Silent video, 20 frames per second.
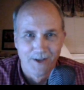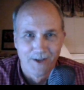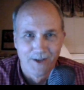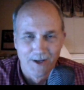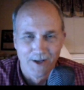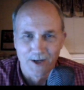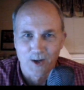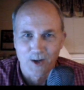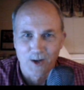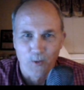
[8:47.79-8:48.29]

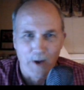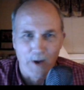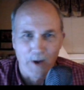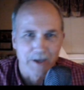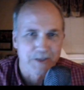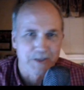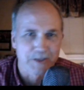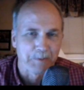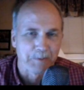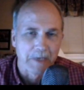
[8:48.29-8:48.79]
a
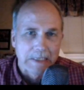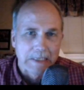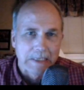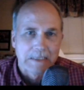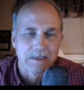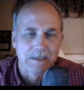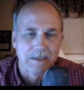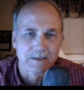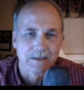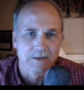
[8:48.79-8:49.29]
Kiwanis
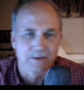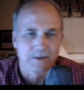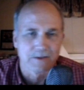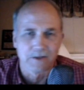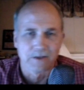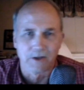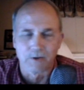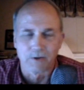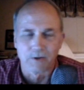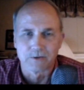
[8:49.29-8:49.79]
meeting,
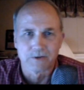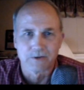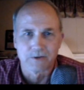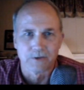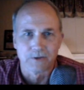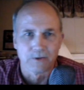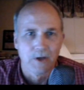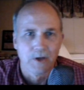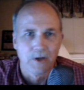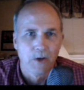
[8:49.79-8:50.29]

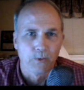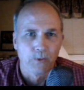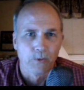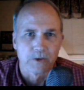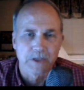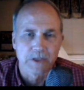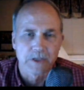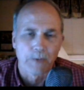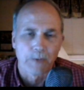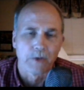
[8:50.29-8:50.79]
to where
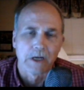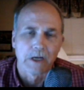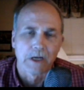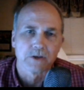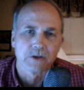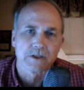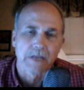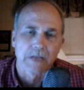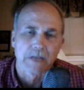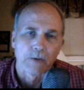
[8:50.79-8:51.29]
someone
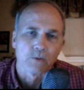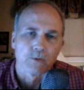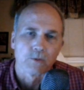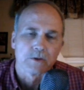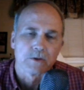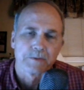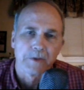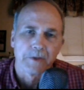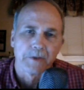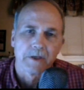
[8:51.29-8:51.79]
else that
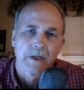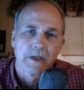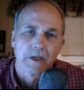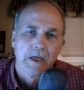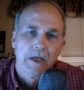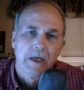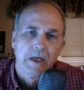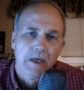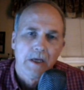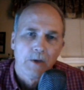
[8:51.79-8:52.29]
was being,
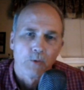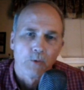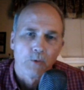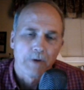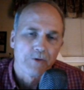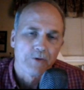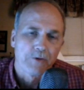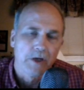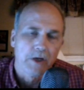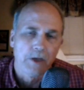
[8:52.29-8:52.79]

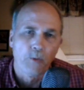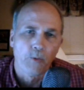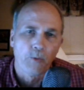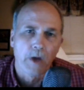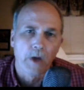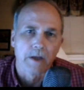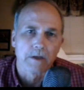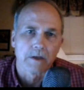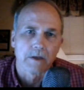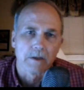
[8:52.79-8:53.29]
wherever he
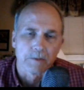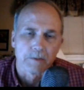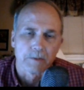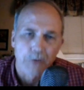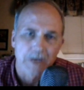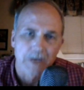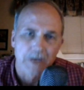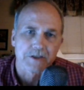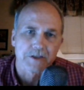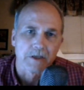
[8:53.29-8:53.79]
went, the
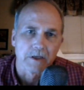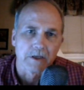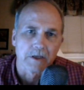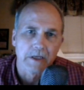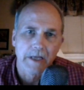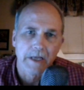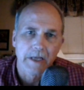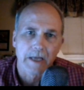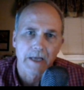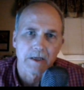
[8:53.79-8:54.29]
president,
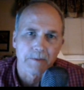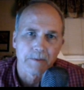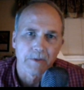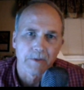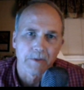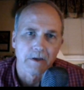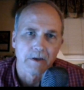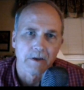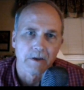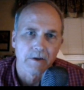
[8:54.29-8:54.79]
he had to
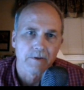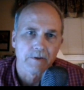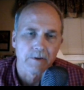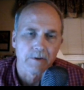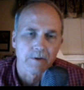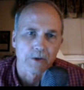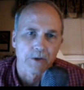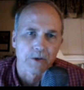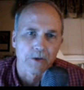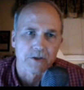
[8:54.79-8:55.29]
be
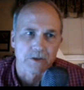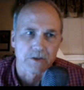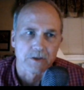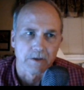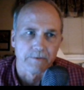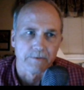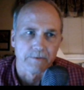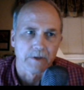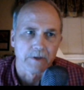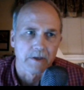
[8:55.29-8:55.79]
the person
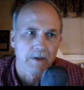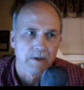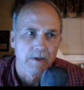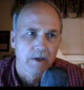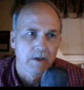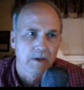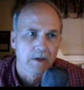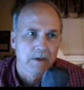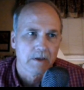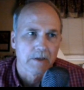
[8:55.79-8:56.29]

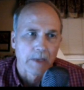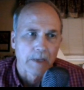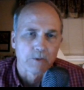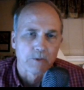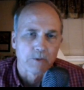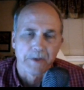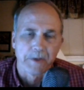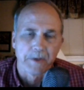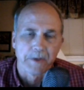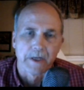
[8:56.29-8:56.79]
that
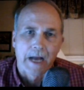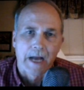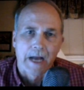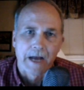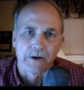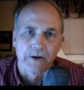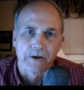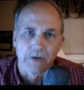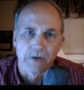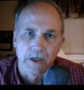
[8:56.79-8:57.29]
was being
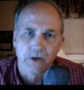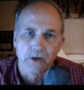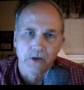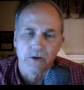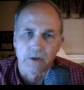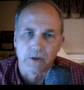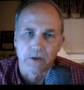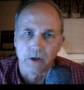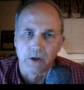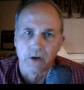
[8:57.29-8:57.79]
honored. He
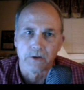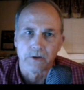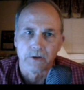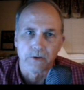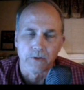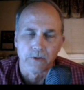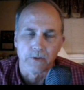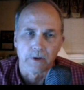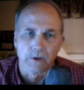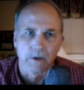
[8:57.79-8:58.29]
couldn't go
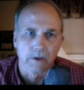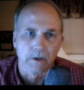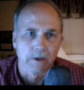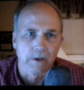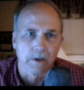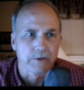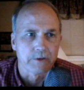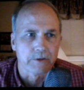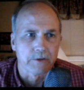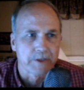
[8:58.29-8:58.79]
to
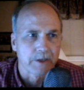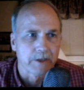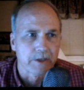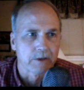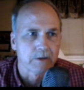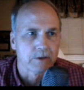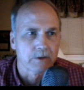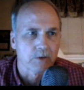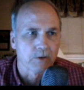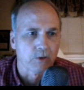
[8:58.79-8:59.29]
another
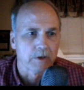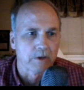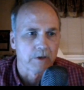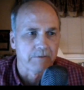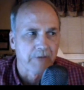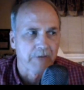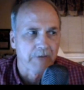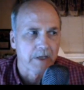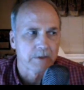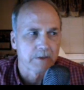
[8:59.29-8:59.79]
dinner or
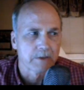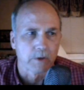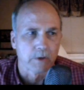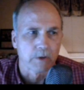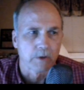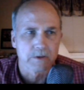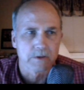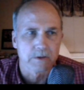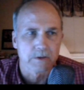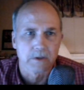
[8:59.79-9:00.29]
event
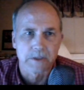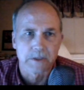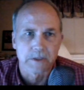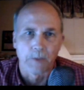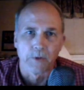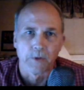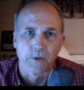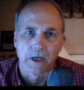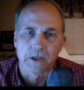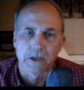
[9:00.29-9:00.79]
where
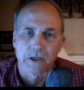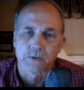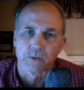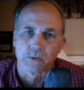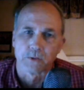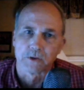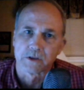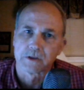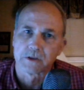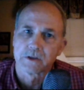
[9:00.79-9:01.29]
someone else
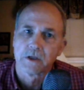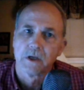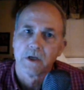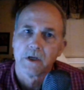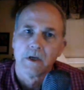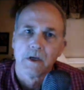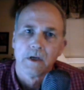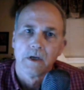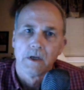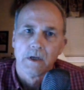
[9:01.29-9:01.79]
was
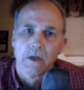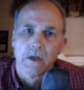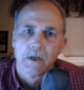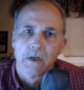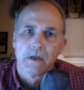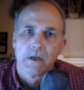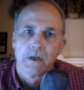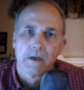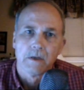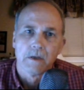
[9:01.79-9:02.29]

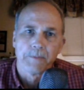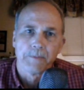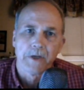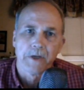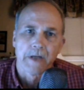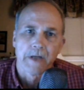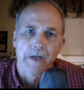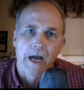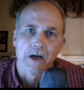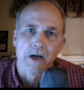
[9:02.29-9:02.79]

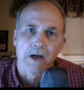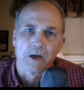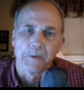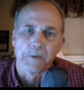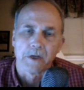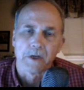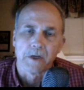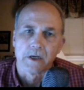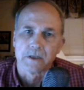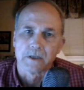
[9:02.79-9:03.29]
being honored,
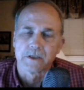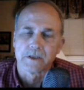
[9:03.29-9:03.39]
because